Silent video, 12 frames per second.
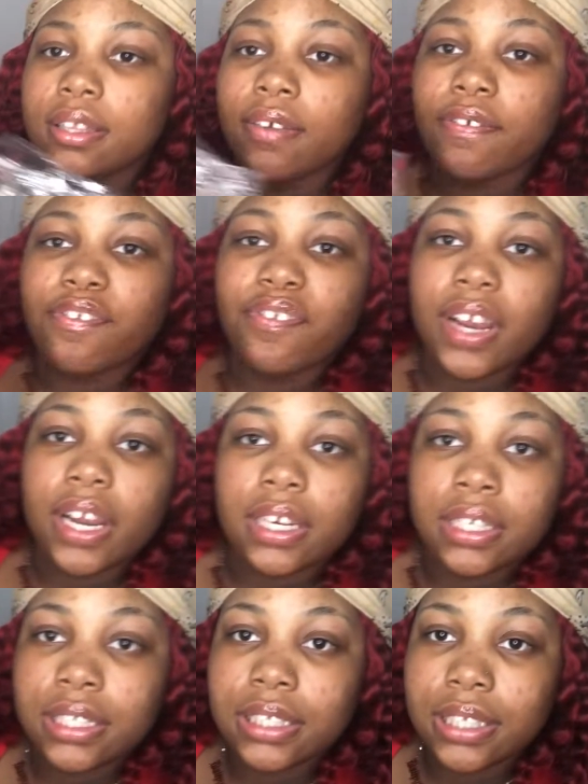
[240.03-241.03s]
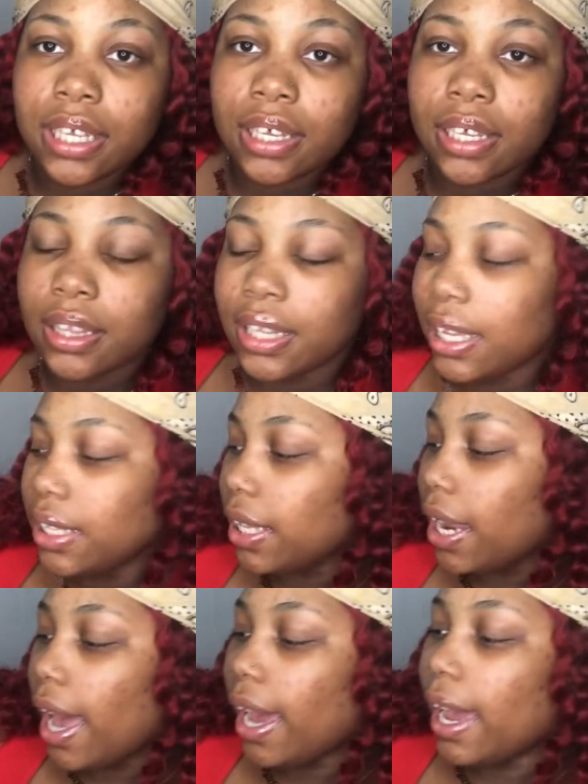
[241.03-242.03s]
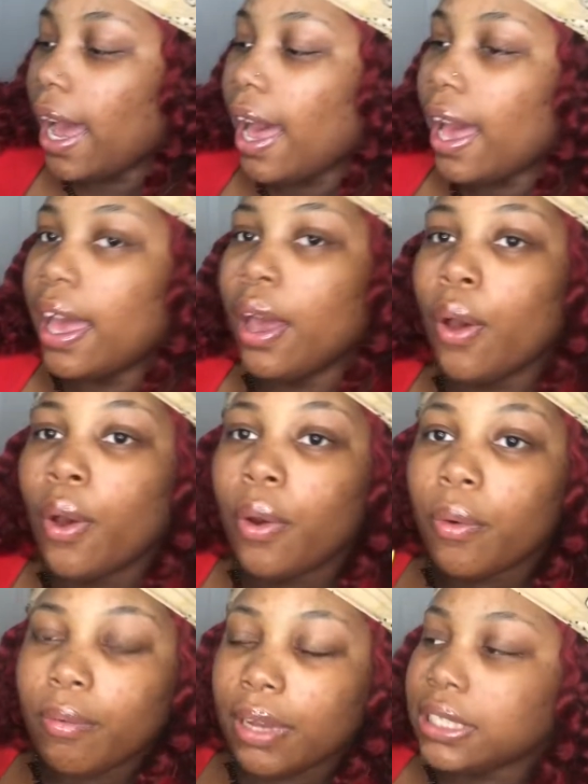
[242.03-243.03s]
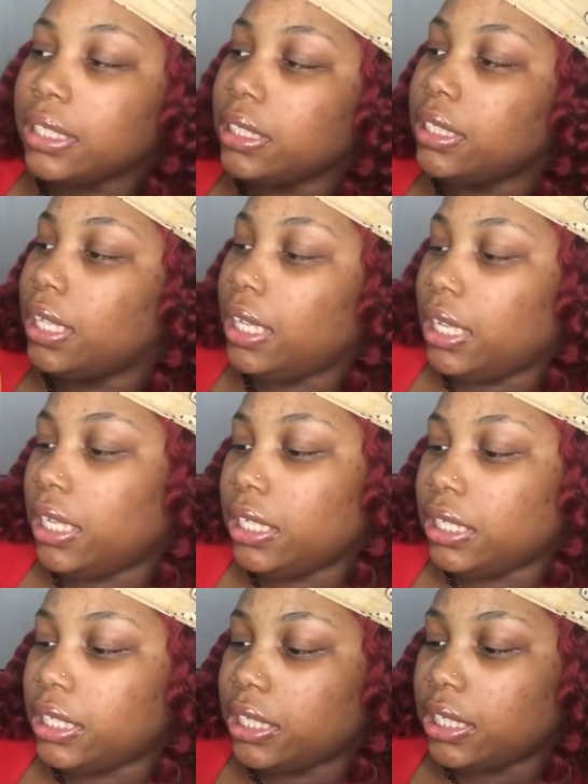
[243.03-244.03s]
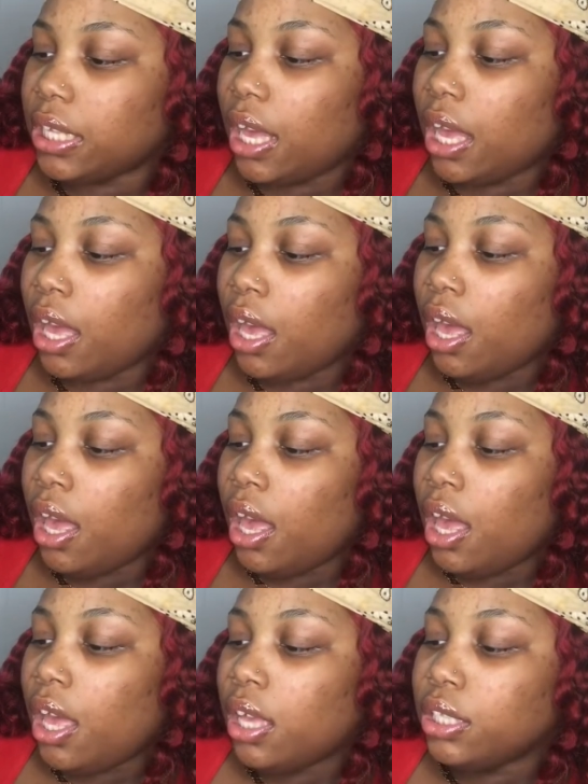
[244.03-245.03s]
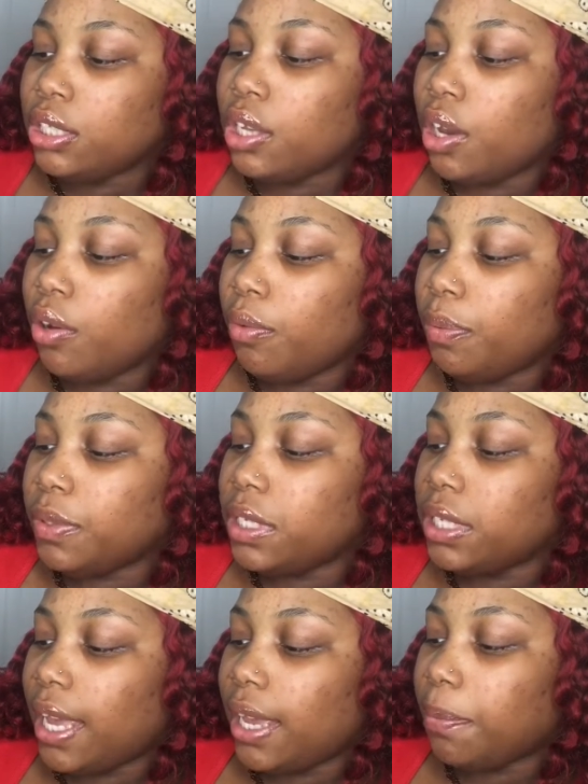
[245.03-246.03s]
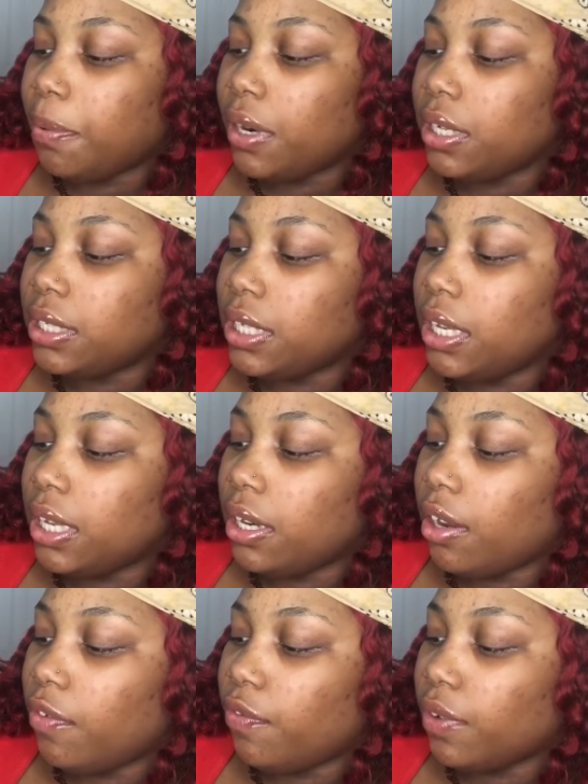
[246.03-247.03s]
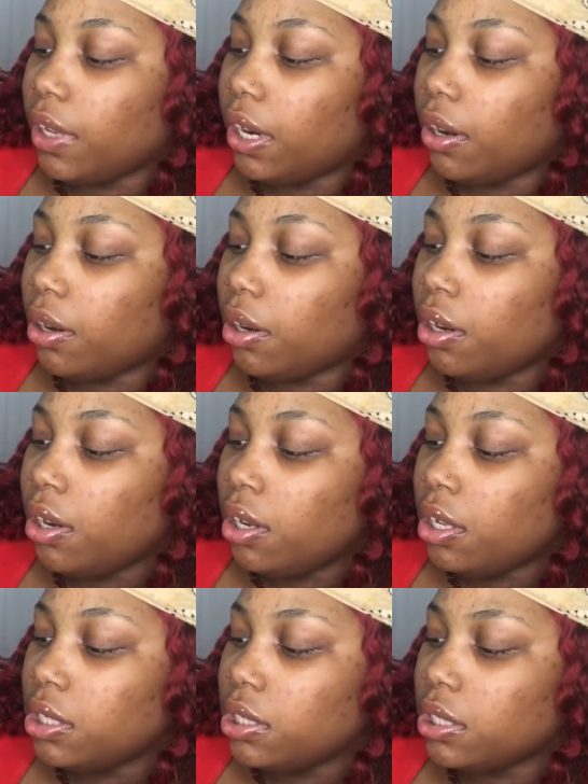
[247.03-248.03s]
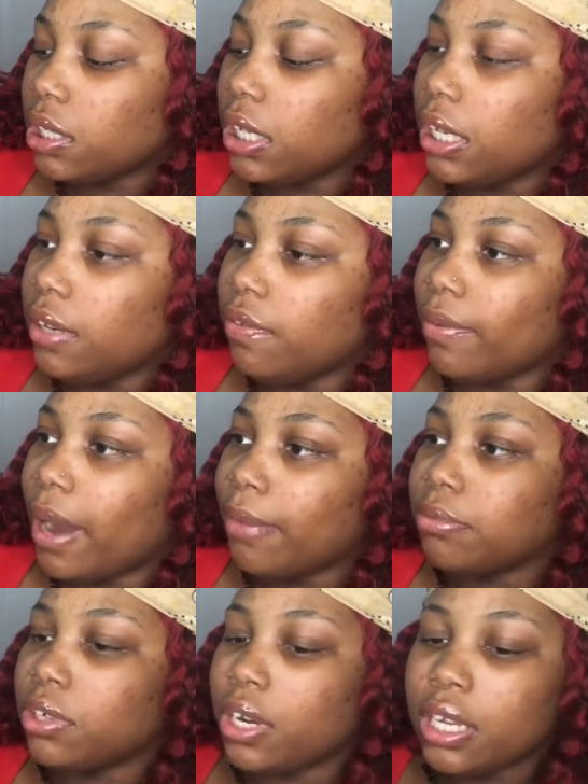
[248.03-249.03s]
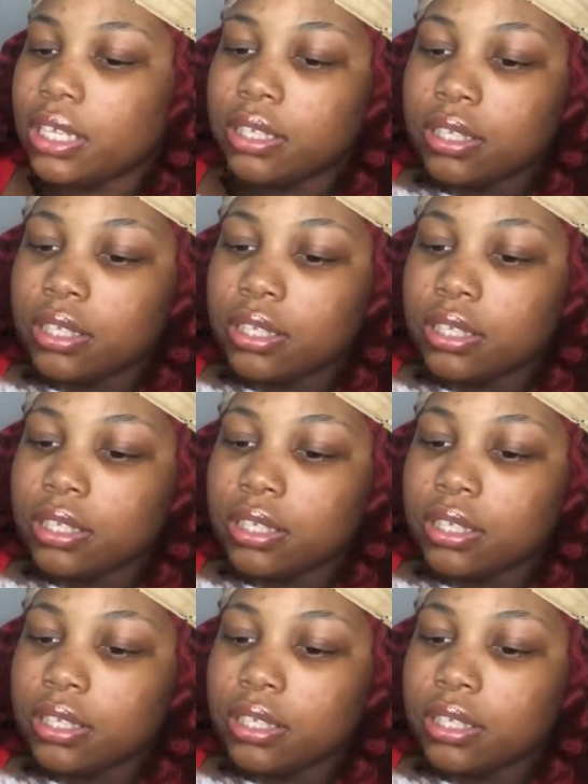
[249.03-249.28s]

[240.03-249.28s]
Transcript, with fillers: the first thing that i got was this taupe snake printed flare sleeve wrap dress